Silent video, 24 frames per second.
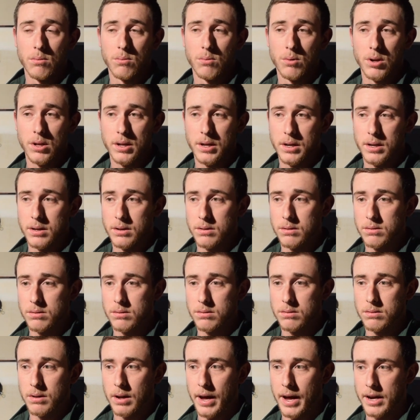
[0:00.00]
really
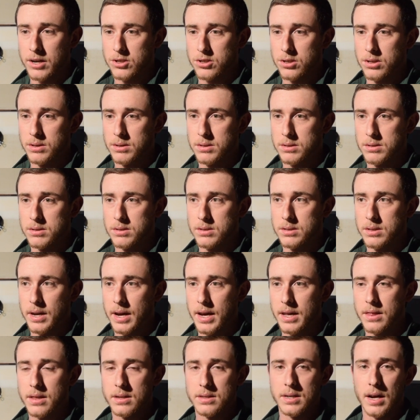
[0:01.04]
actually
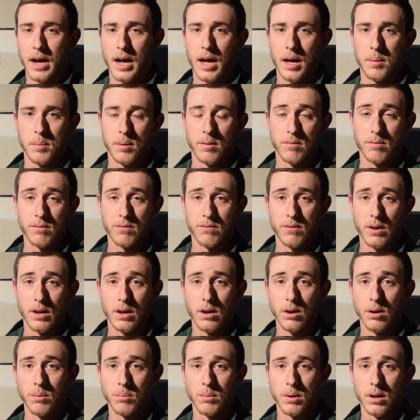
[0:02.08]
take the time and
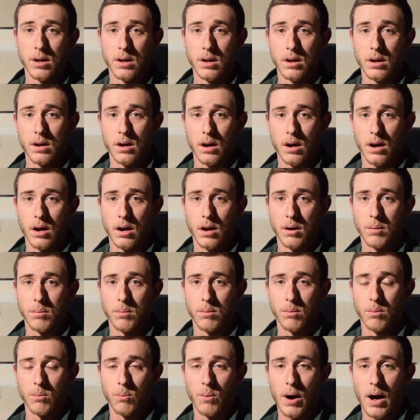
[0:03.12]
film
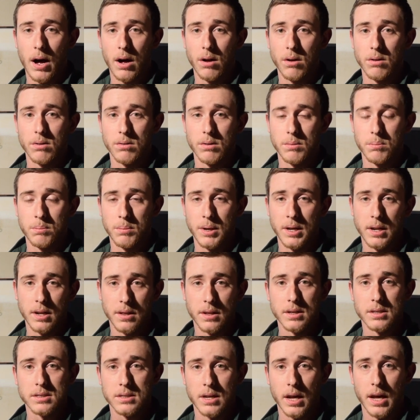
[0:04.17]
while being in
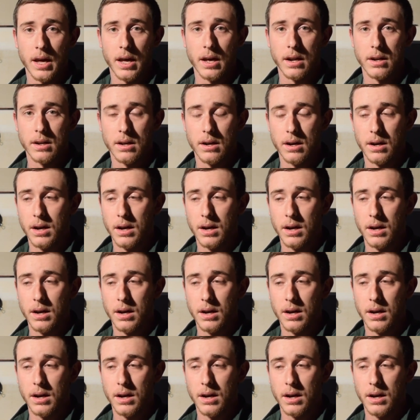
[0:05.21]
the stand.